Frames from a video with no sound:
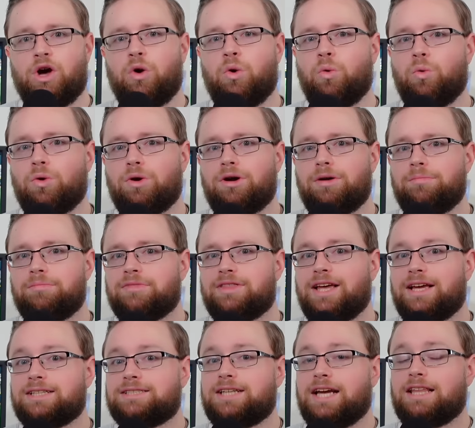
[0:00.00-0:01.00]
Or
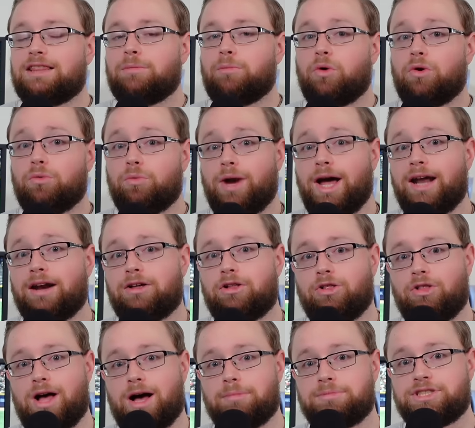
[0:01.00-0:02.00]
they could take the more
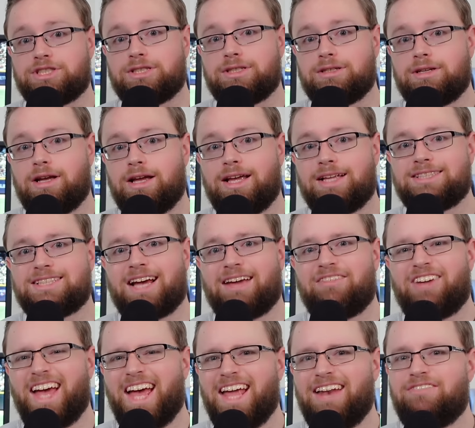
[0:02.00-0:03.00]
radical option and
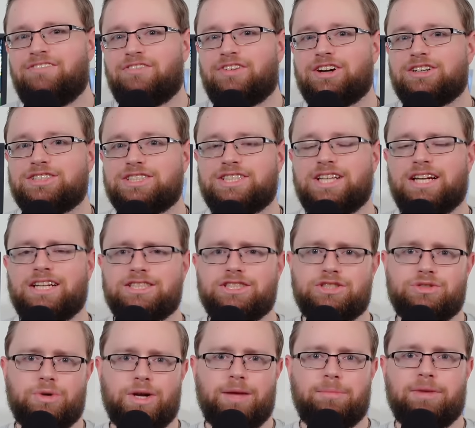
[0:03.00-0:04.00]
dive headfirst into
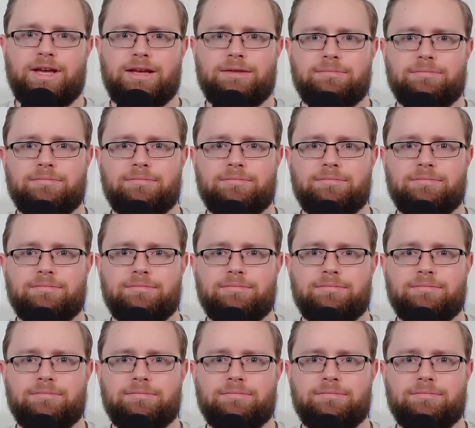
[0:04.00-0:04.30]
streaming.